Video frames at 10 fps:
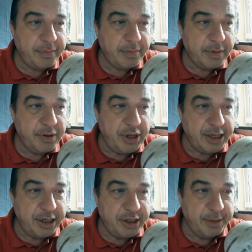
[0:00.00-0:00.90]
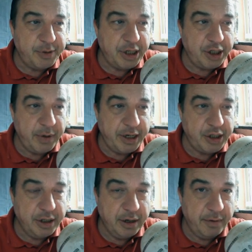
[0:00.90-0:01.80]
This is the
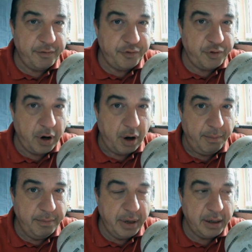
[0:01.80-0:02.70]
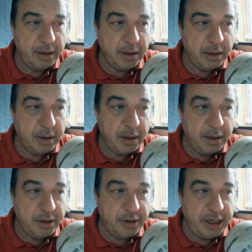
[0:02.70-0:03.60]
situation from
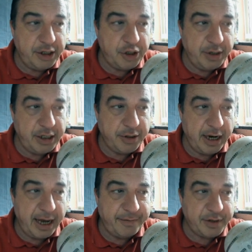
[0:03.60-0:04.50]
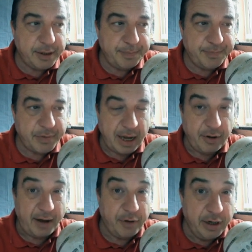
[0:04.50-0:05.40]
these trees on the left. I've
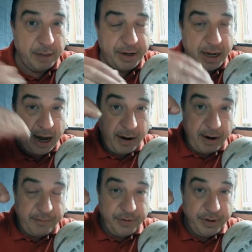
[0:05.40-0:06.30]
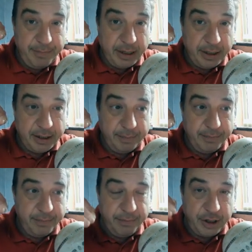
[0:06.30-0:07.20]
gone a little bit higher up from the Monkey Tump
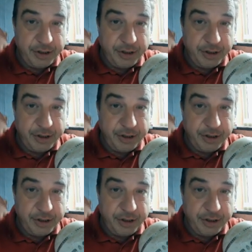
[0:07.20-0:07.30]
because the